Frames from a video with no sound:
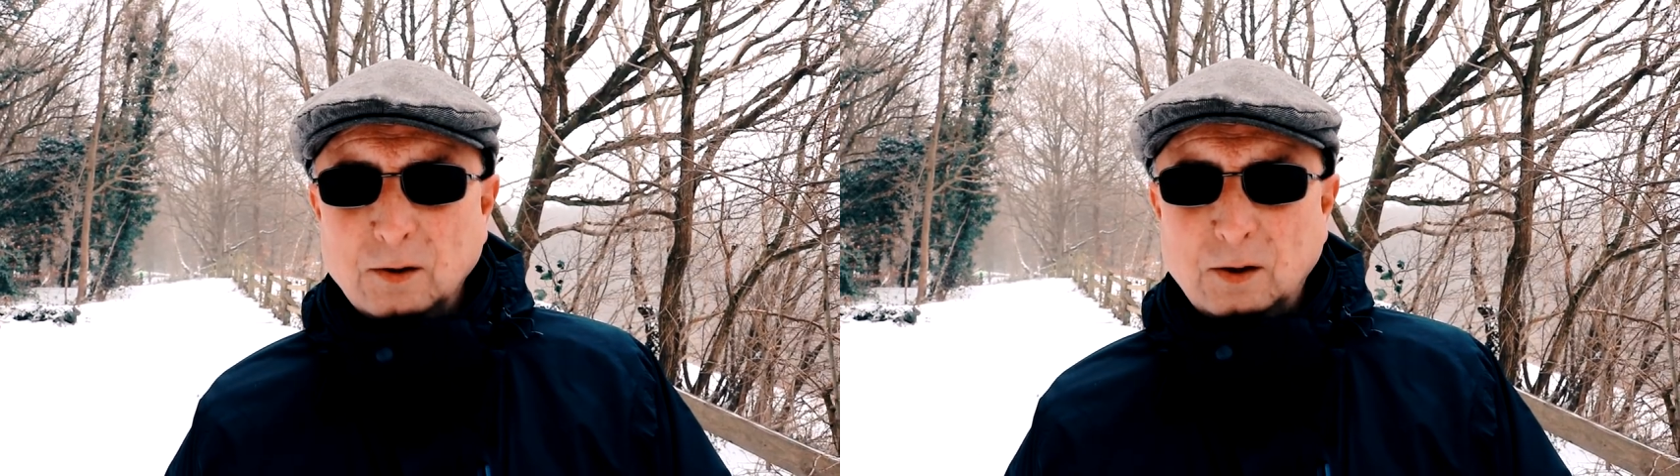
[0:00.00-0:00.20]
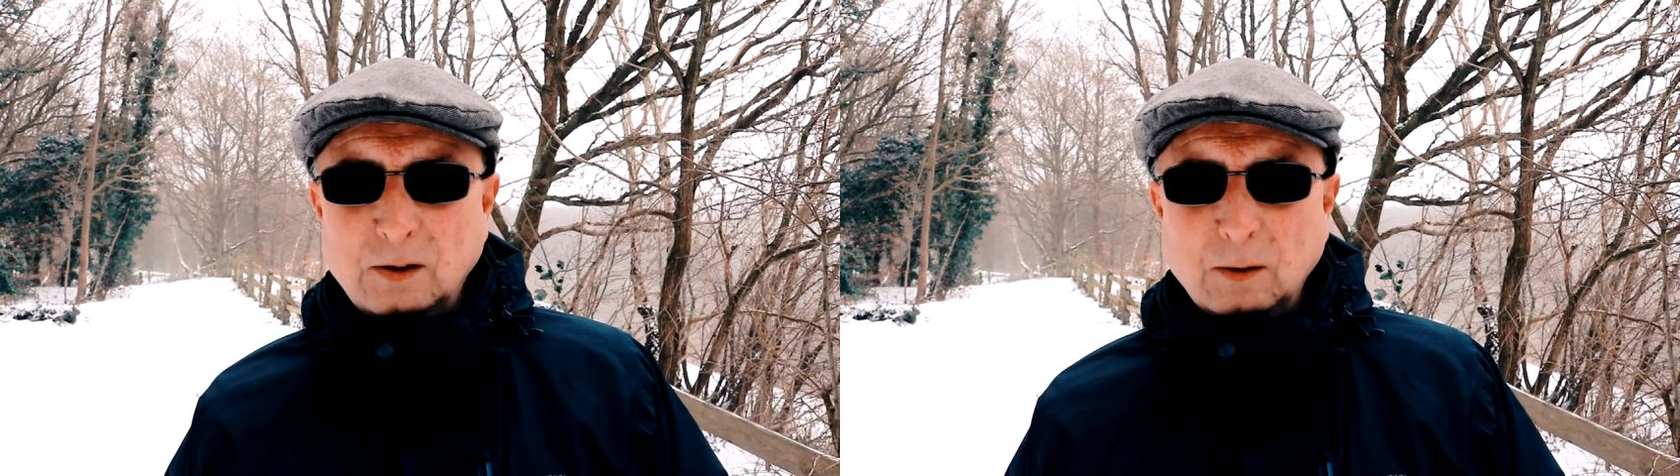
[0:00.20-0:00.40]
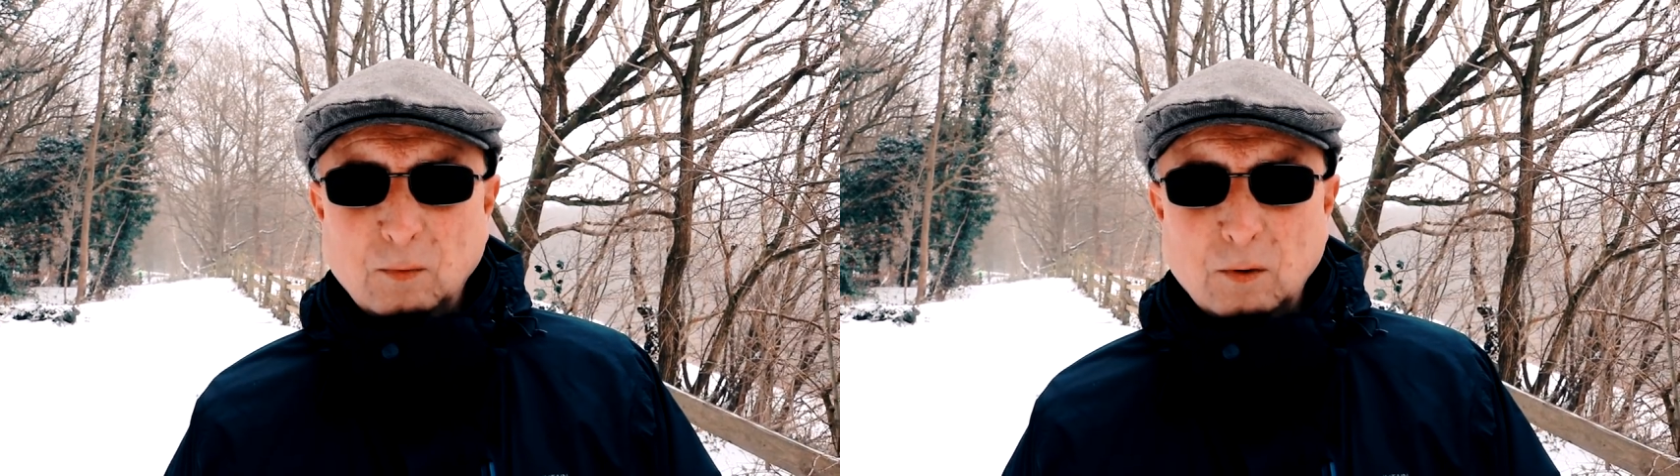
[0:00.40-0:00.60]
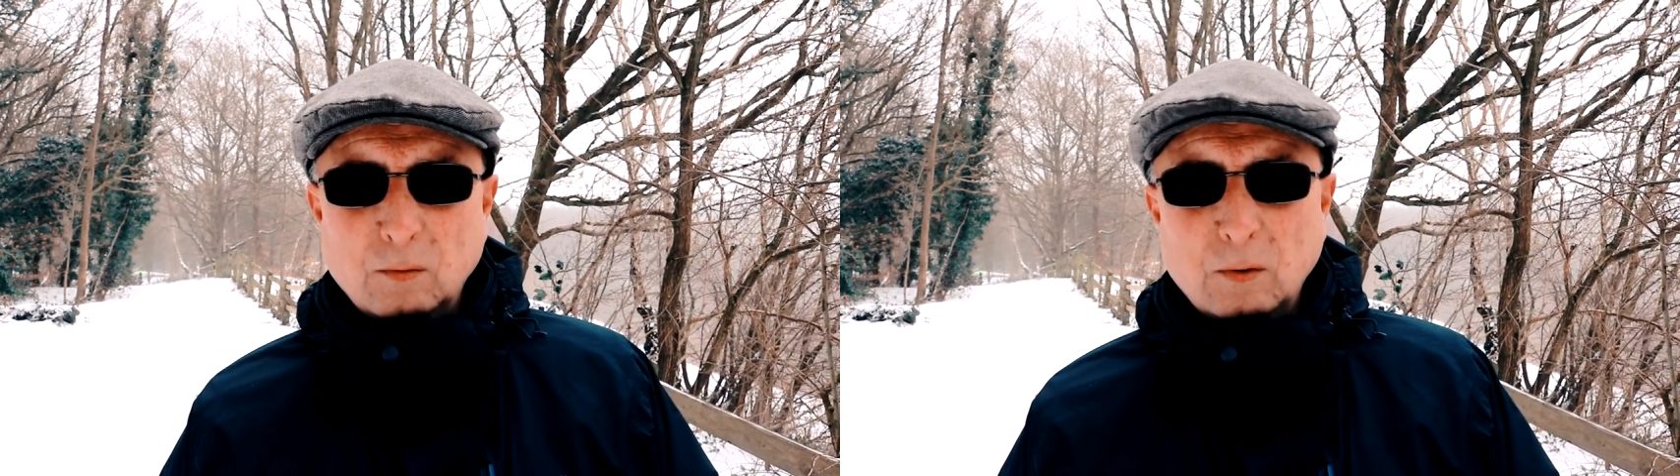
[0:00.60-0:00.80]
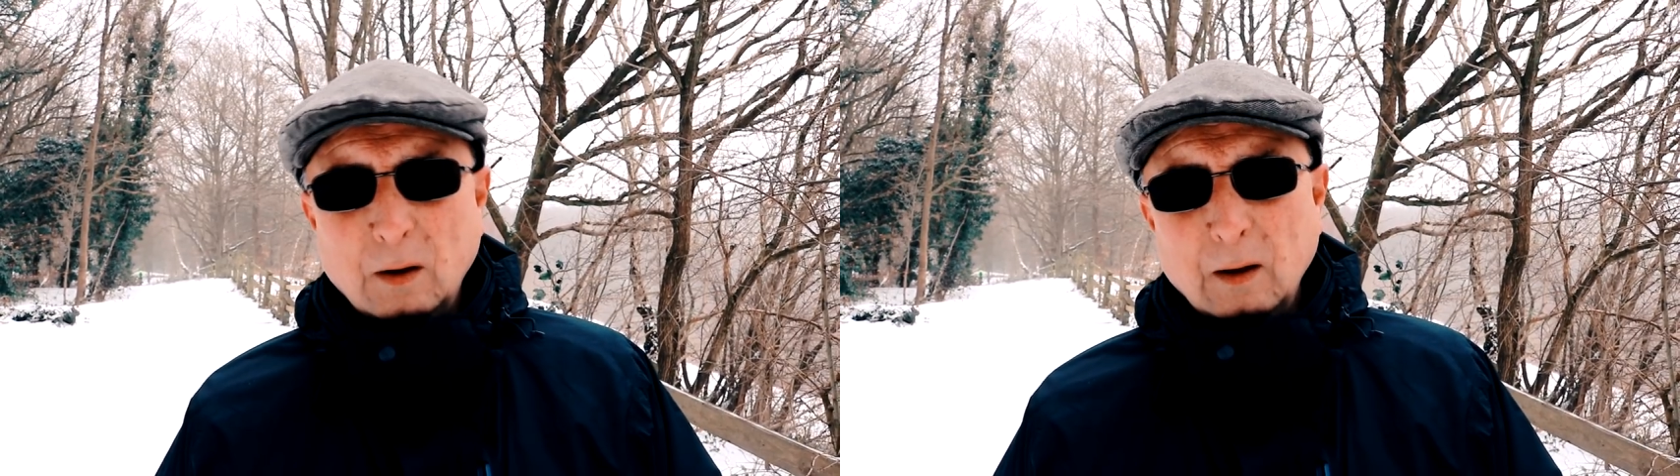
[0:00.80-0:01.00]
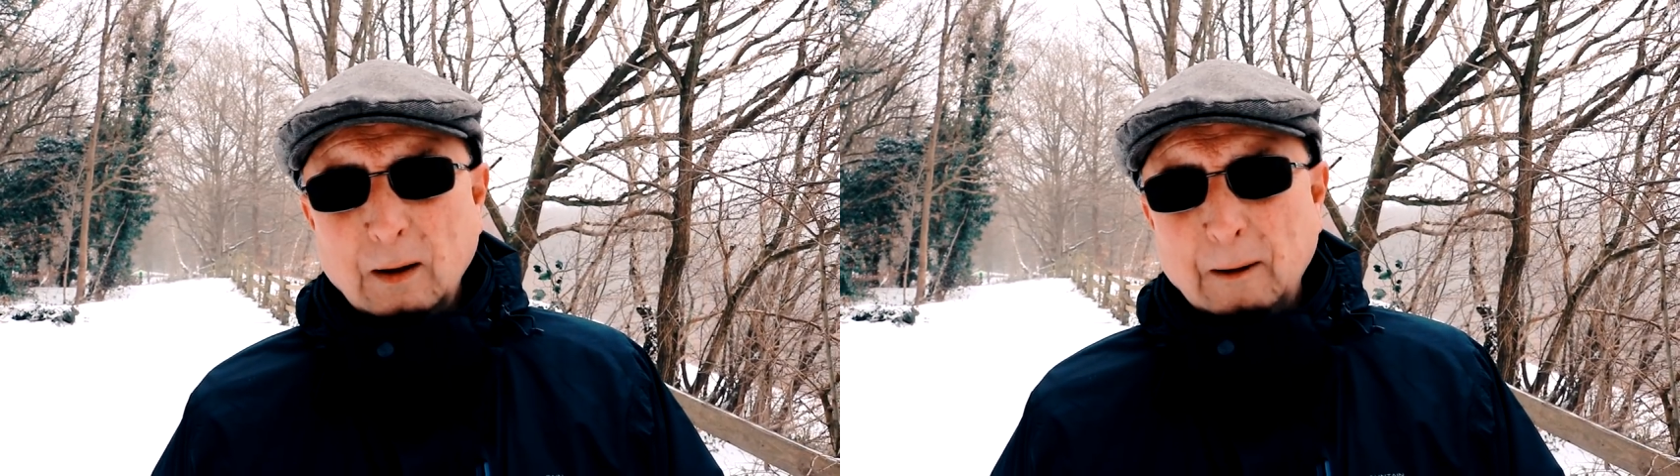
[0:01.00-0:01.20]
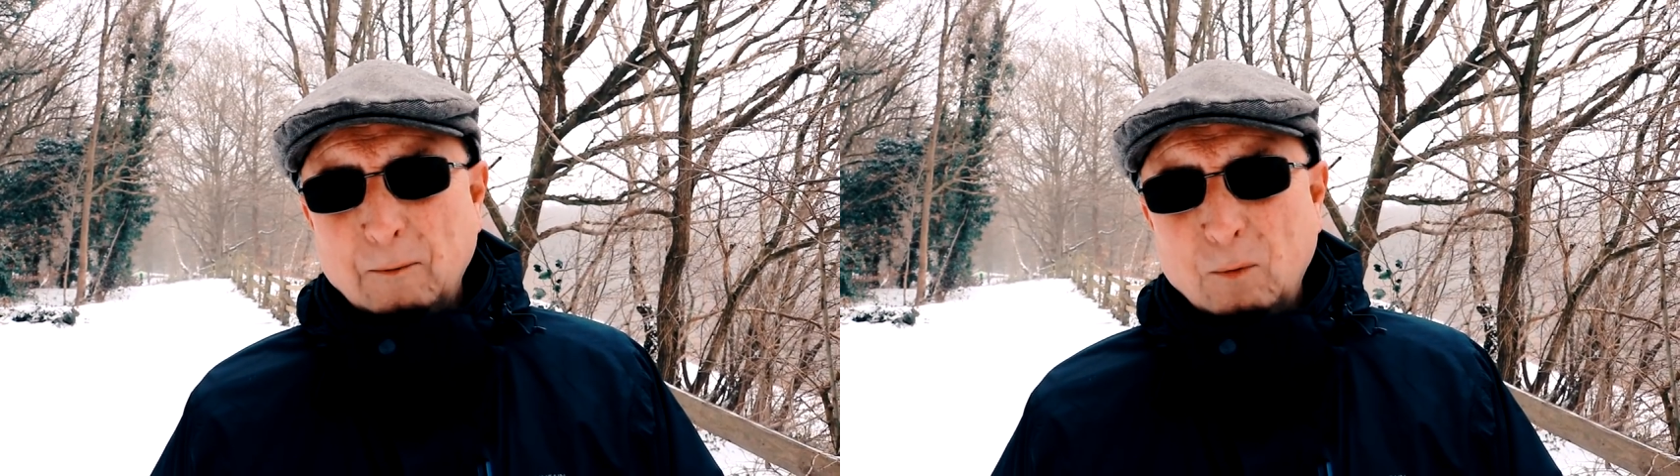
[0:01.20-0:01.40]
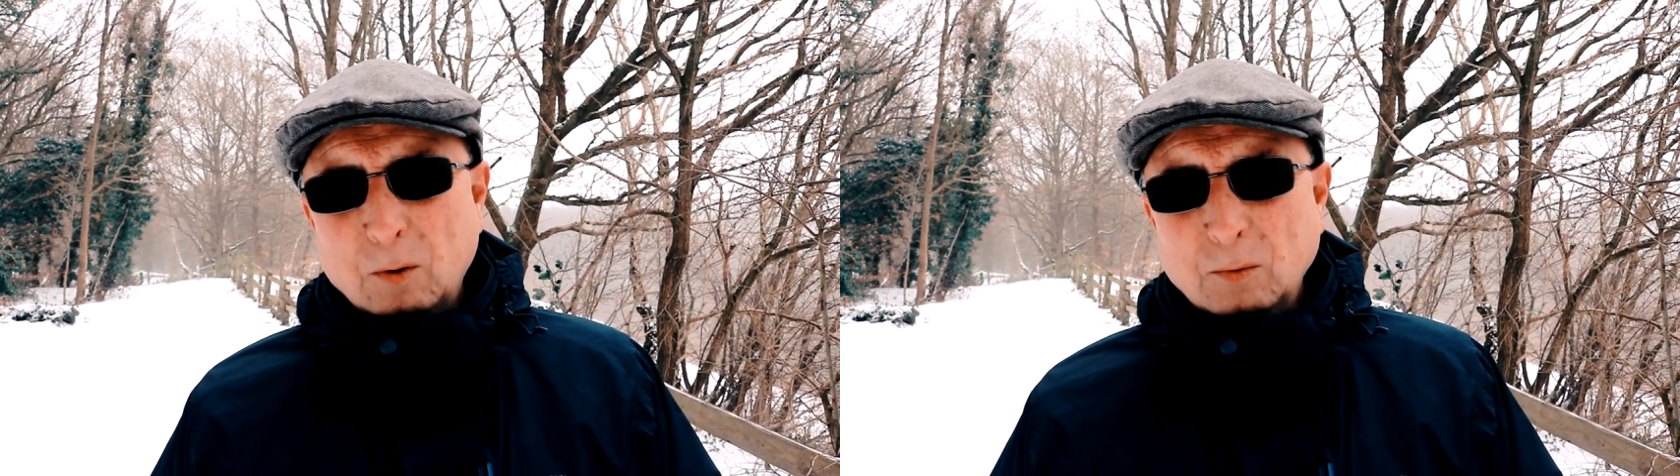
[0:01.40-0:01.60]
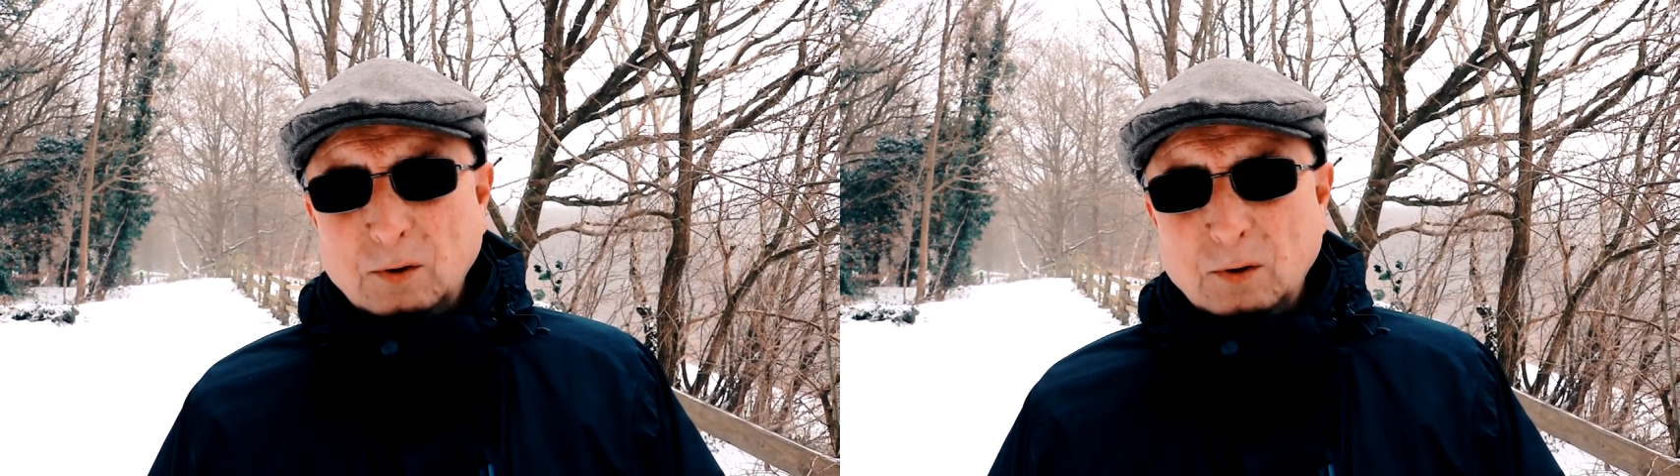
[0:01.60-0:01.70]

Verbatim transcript: She said, well, what